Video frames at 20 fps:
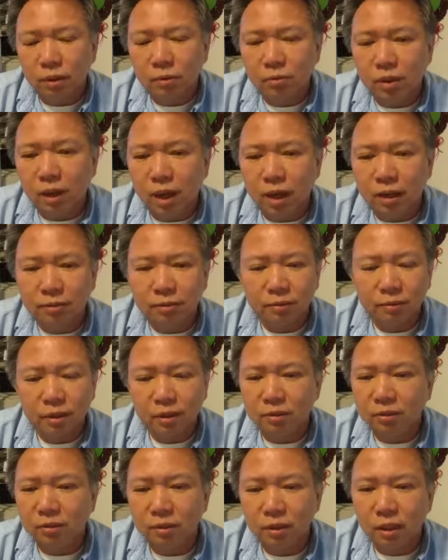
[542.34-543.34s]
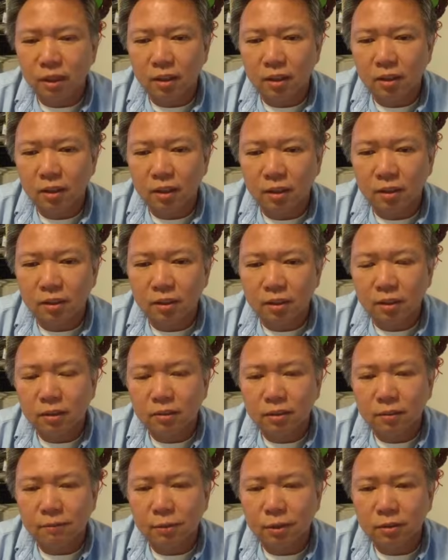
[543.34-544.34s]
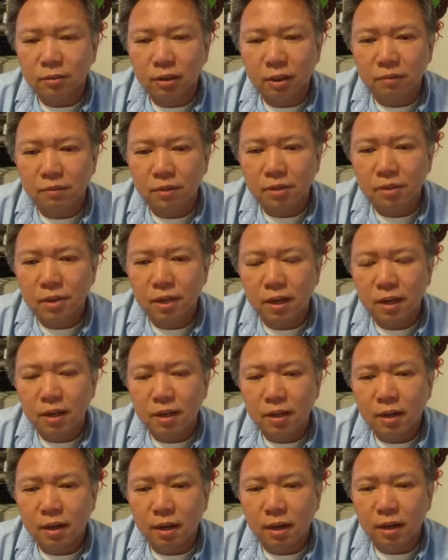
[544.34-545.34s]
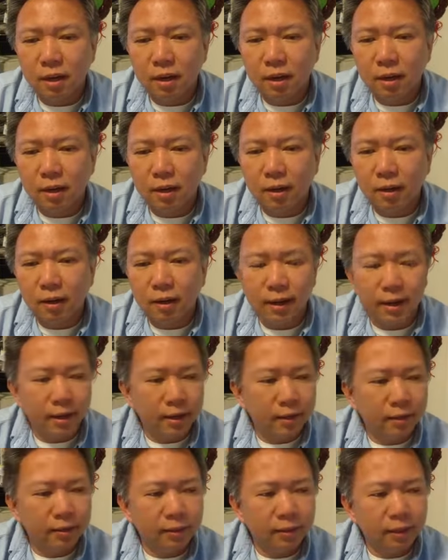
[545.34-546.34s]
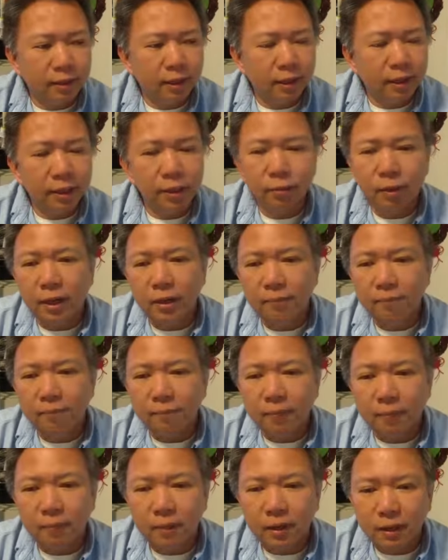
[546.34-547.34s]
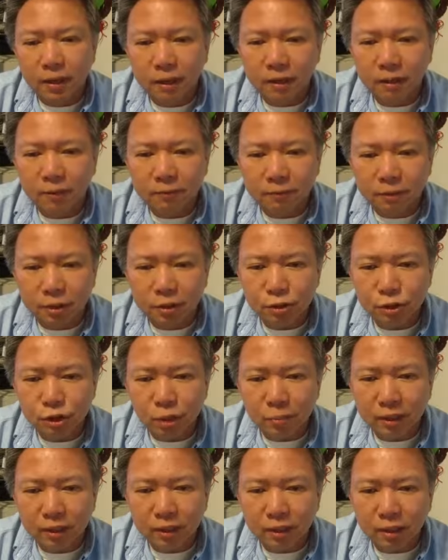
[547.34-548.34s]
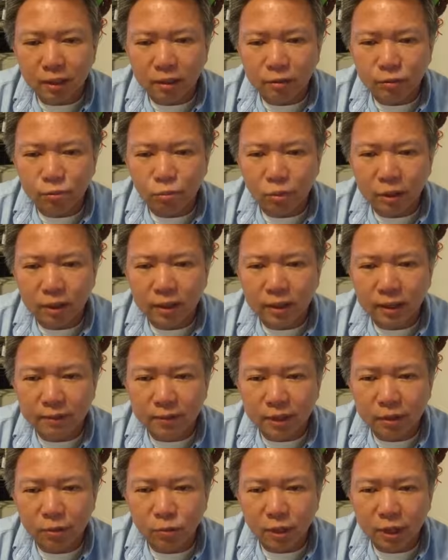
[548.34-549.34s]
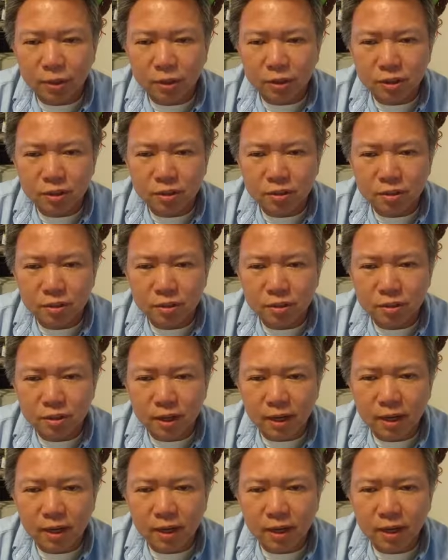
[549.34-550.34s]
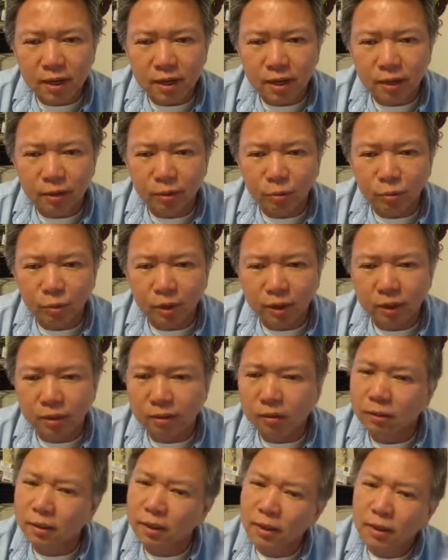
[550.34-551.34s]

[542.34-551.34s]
cost. It's a free service. And anyway, if there's nobody else wanted to have any questions, I will